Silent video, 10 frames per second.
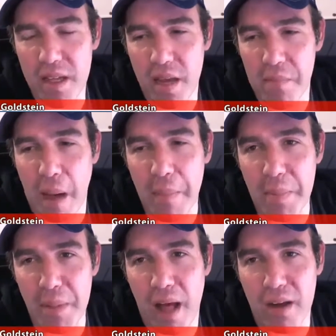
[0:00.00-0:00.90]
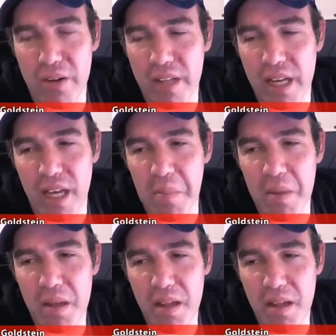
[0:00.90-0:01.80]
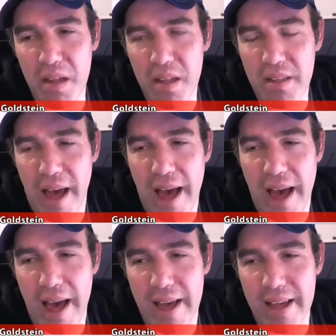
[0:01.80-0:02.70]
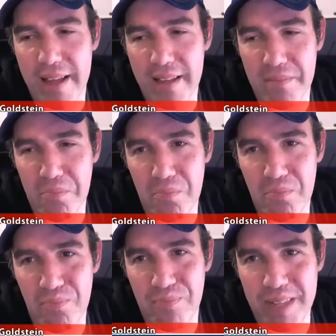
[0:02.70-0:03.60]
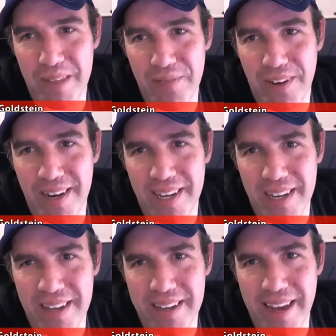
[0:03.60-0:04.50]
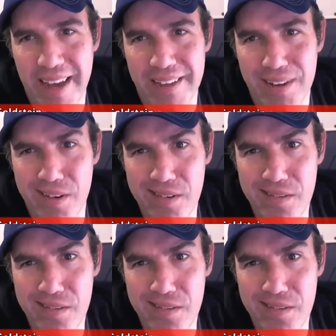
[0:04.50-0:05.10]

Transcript: mommy blogger team that picked a funny handle.